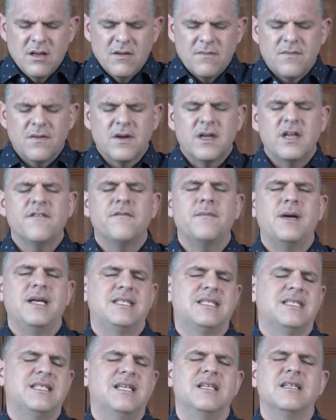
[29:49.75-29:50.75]
Forgive my
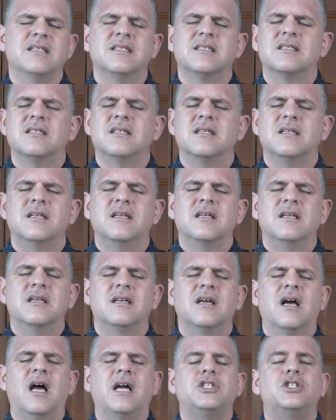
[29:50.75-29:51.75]
sins.
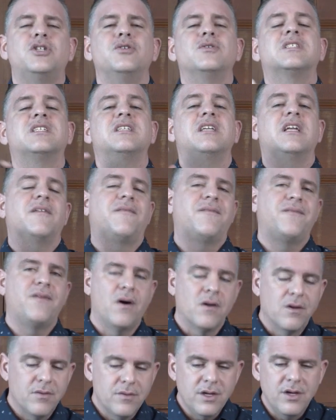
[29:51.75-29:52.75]
I choose today to
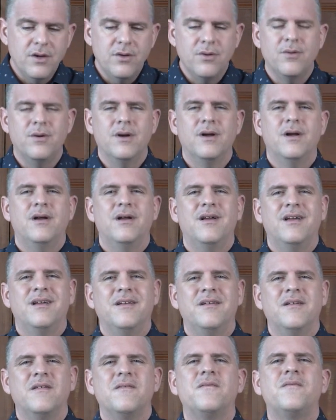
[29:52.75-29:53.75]
follow you
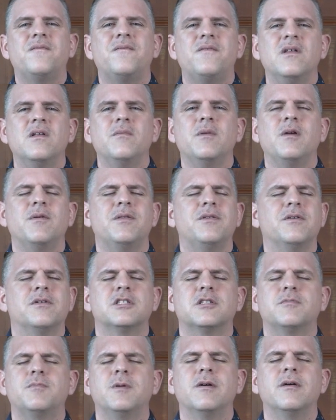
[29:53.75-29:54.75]
Fill me with your
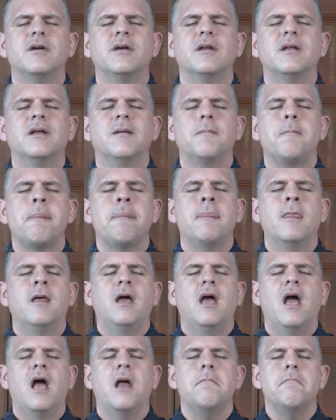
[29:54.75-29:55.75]
Spirit
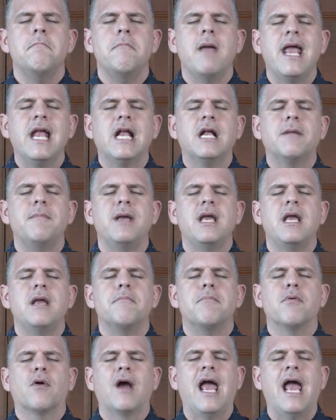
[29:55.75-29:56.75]
and make me
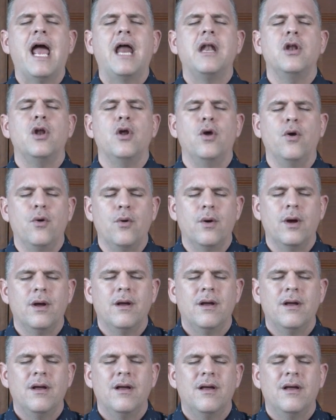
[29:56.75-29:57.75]
brand
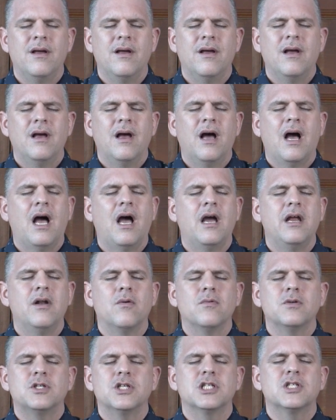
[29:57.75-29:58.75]
new. I
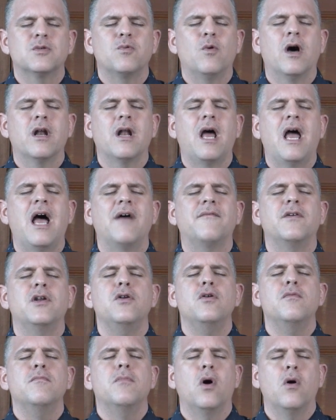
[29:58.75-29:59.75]
don't just want to have a
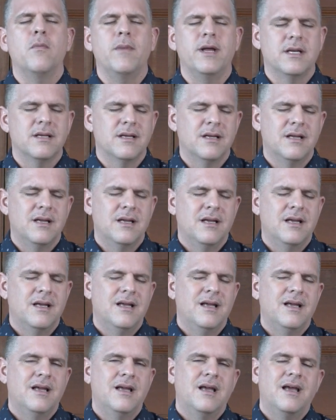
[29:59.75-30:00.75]
new moment.
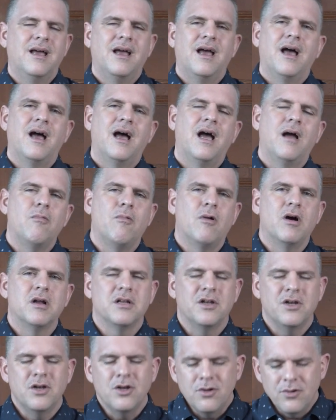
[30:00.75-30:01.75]
I want
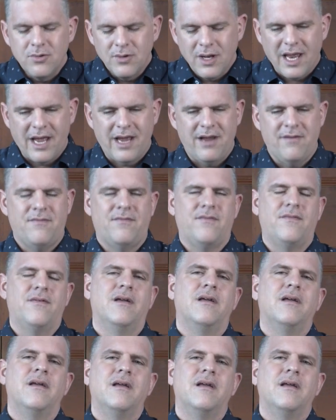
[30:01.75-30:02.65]
a new life.